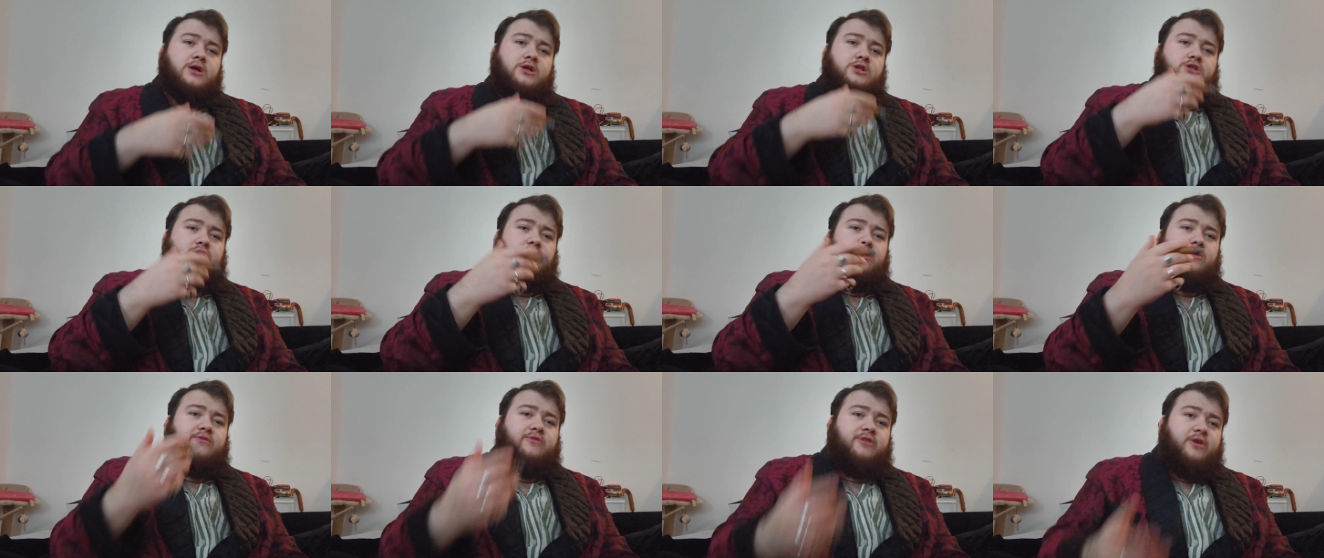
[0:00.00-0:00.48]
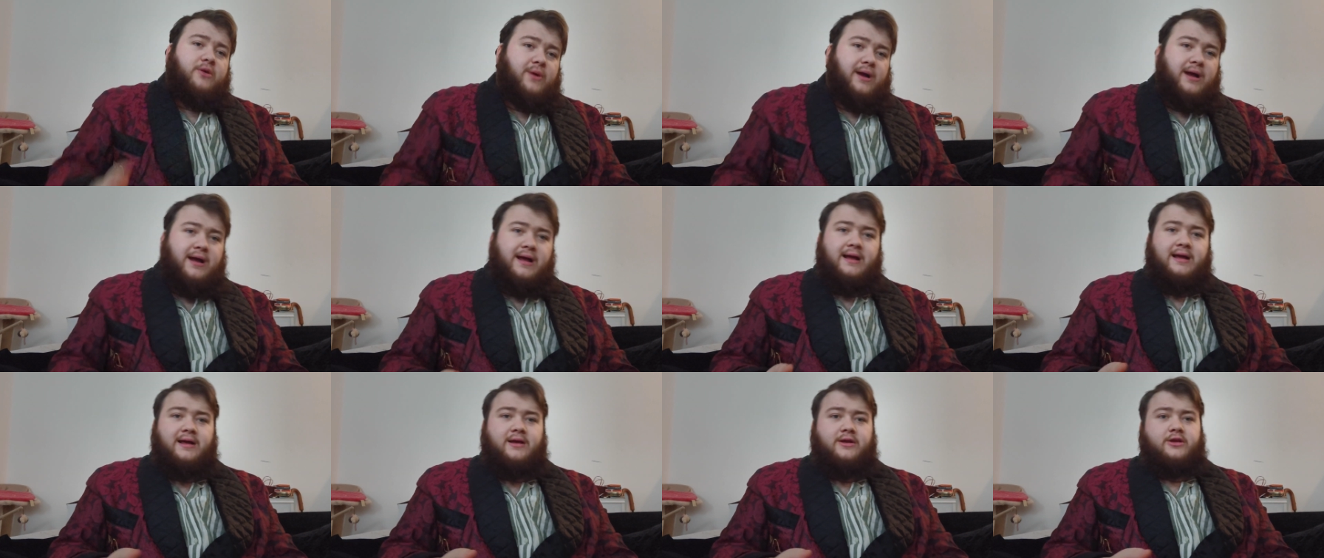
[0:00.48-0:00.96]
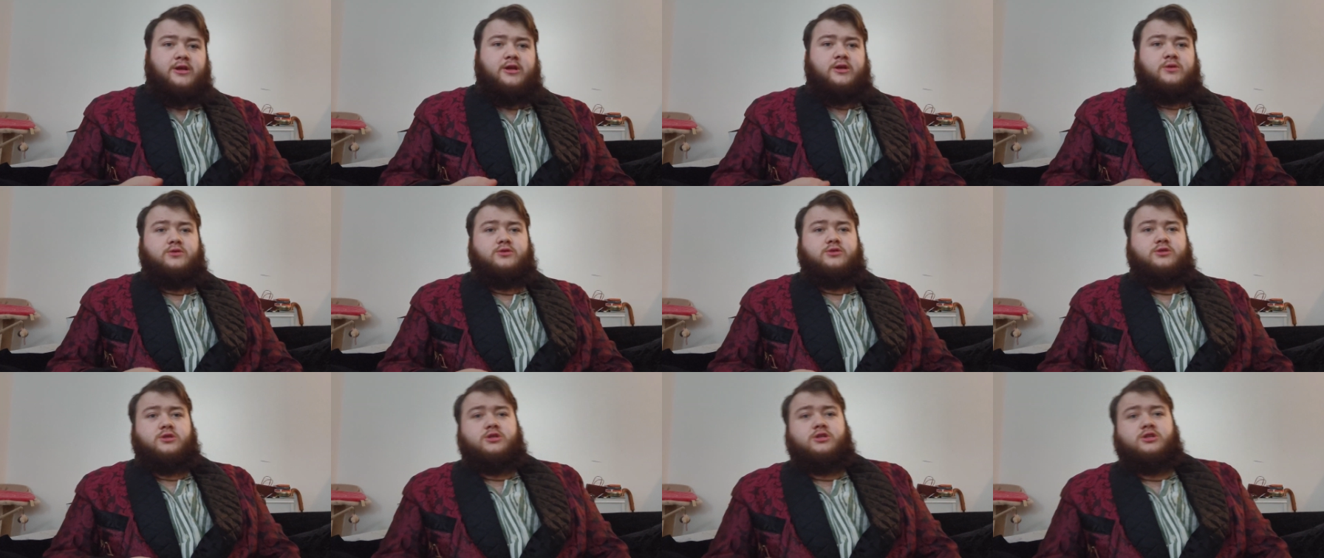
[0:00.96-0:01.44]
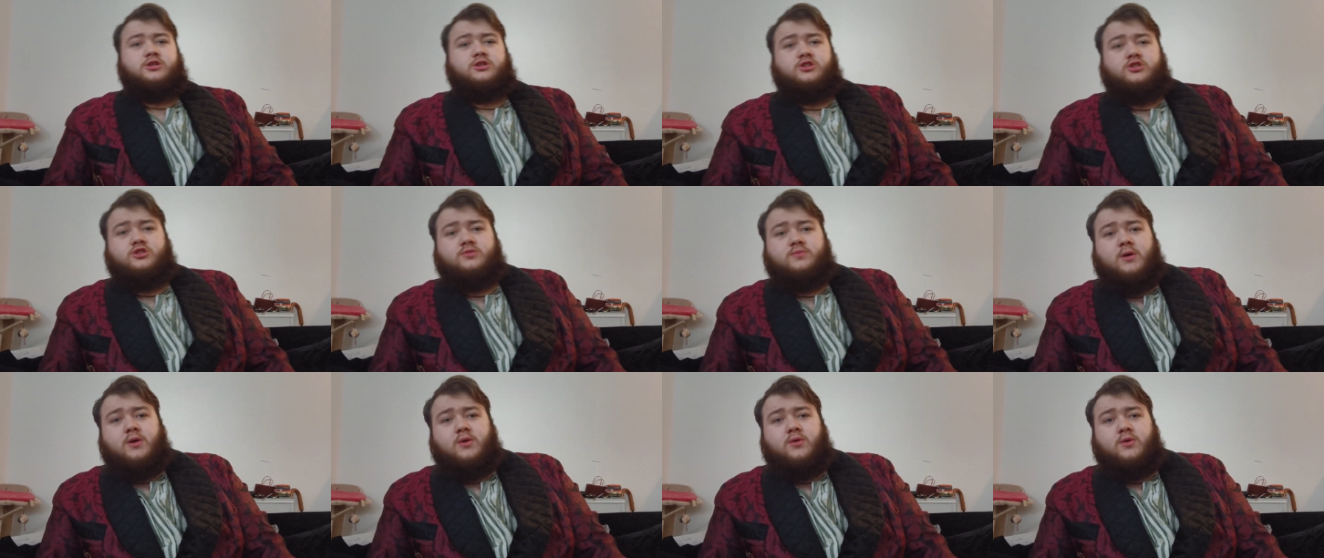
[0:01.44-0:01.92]
so if you are used to
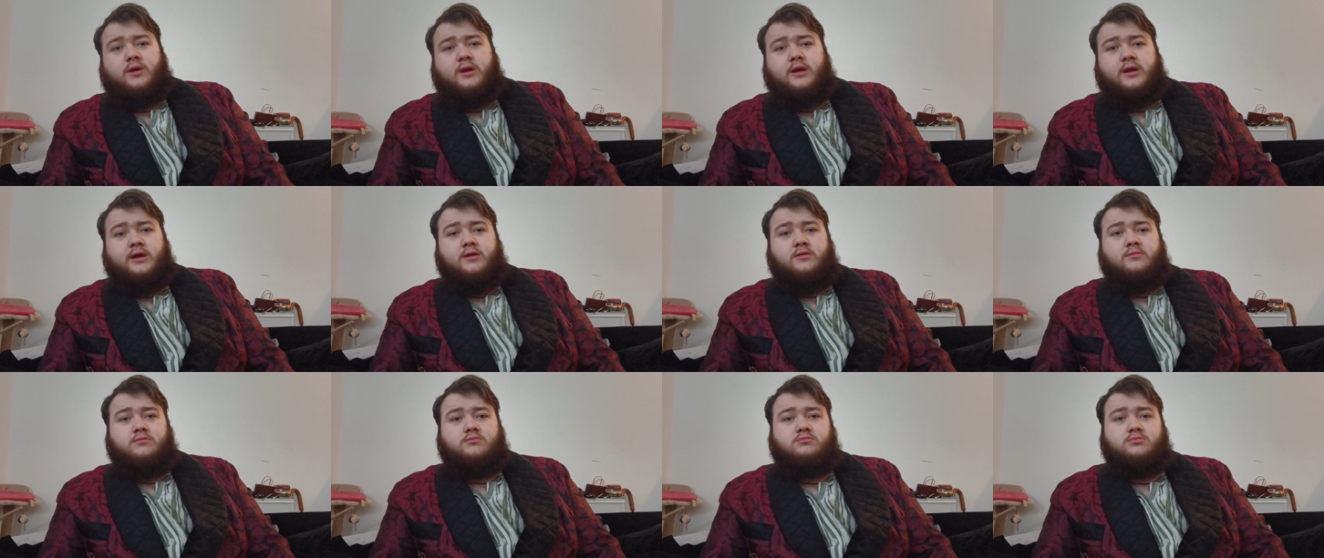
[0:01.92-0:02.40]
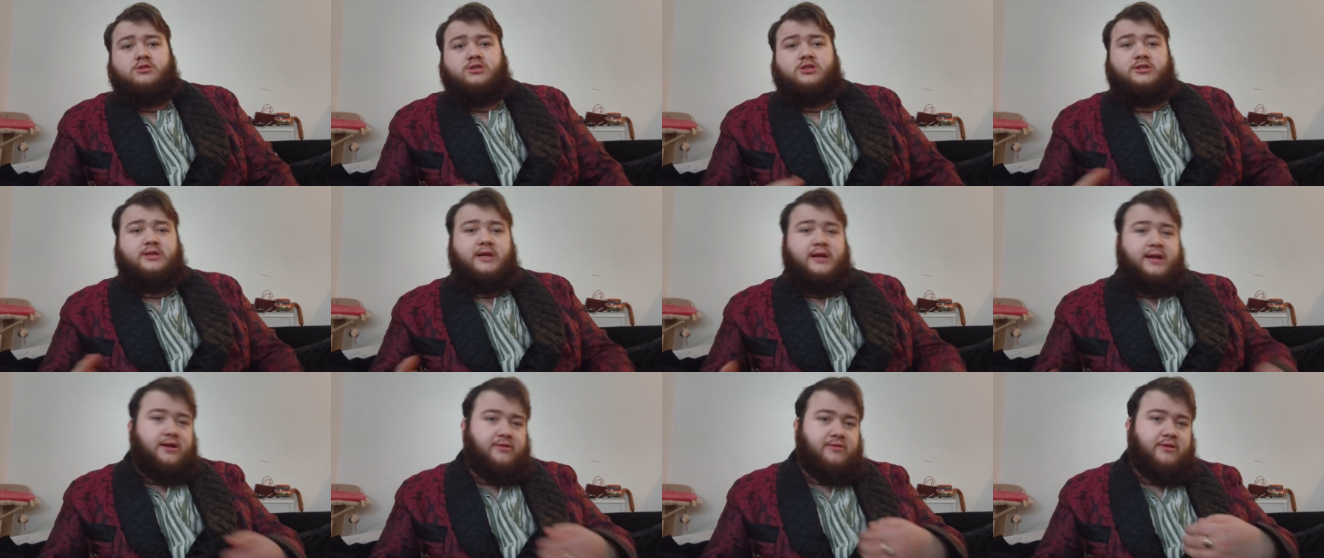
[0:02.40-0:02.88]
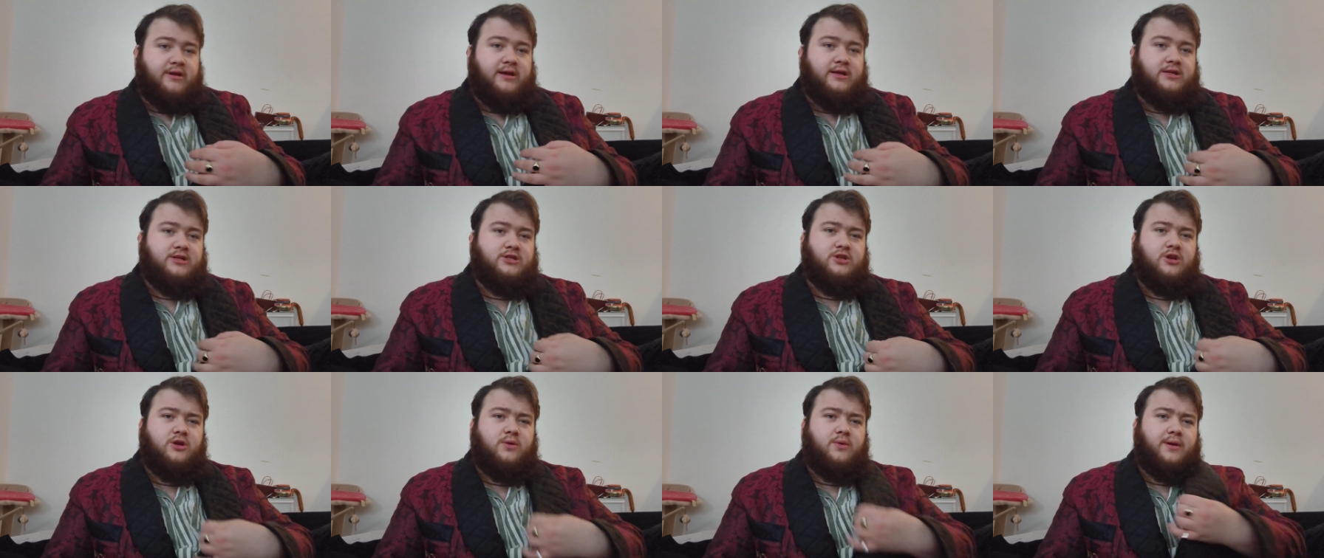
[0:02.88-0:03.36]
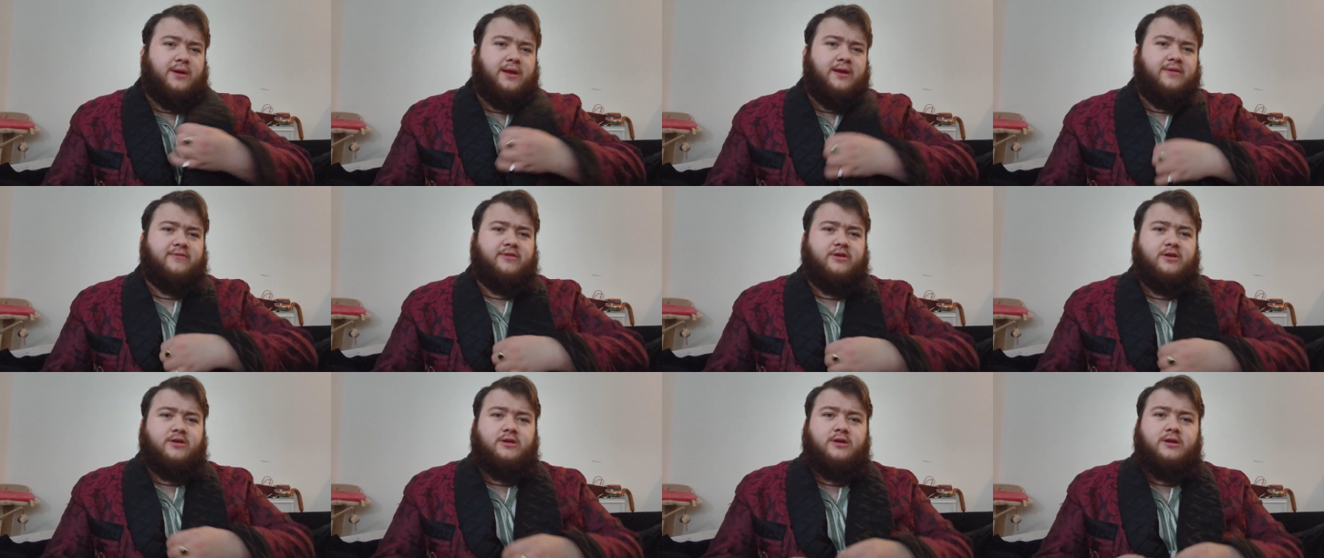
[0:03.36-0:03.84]
just smoking cigarettes or
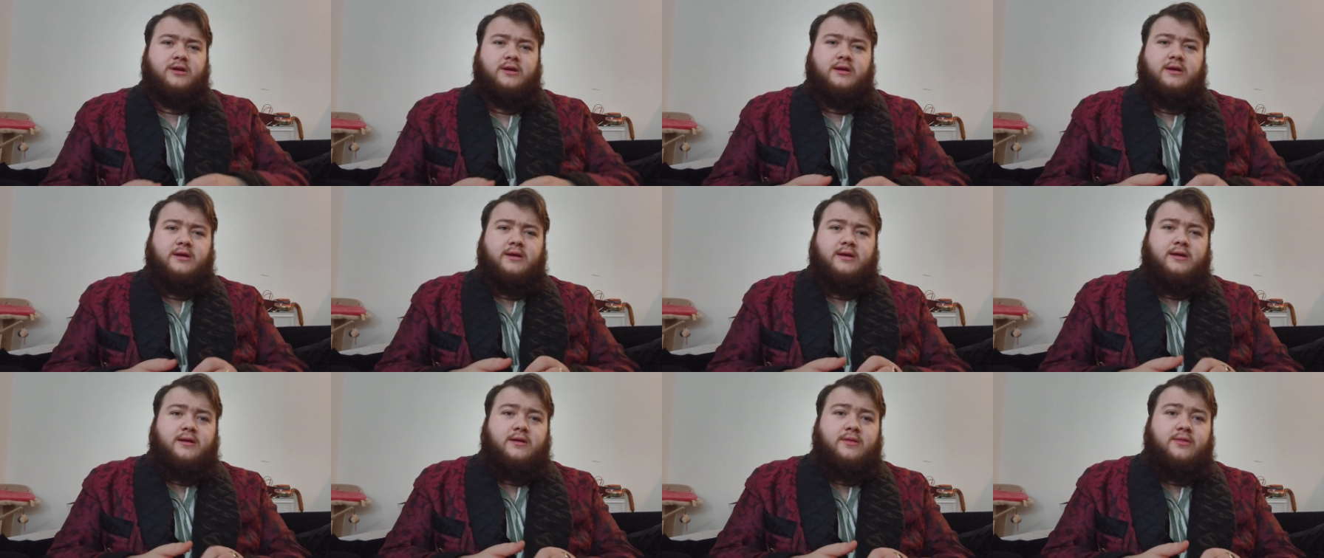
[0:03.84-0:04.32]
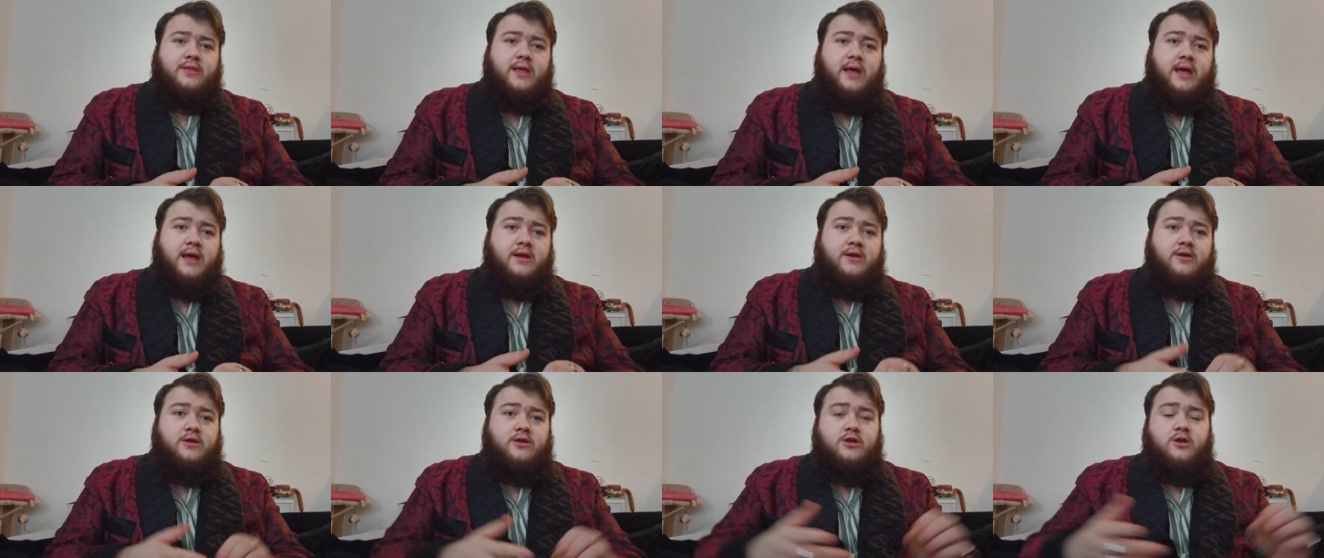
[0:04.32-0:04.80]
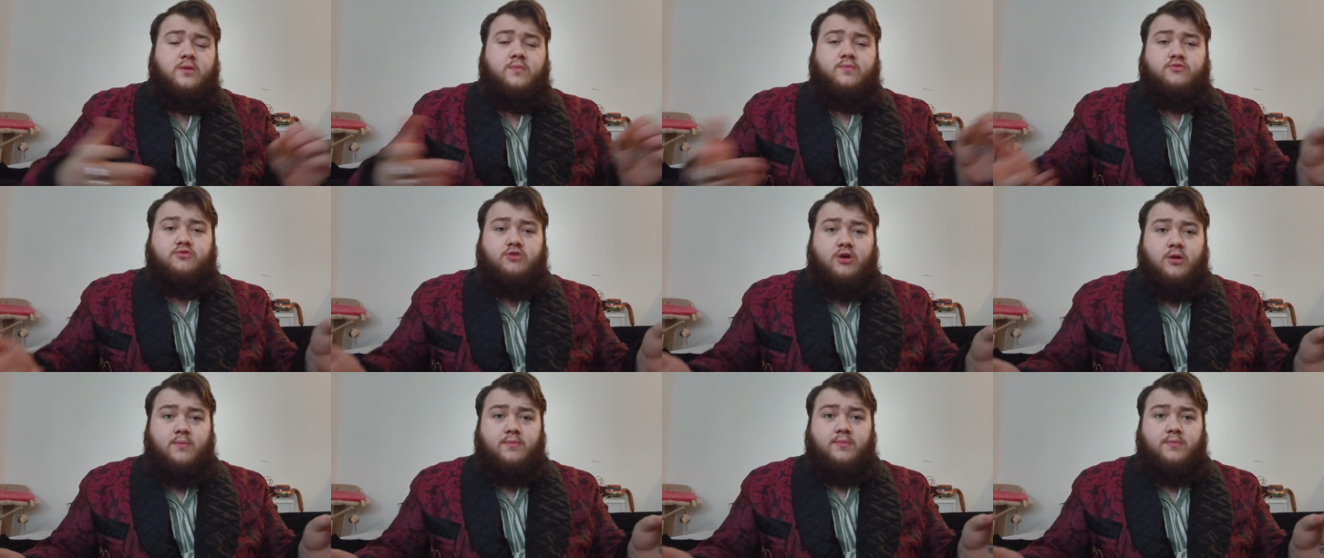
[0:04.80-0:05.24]
whatever, then you're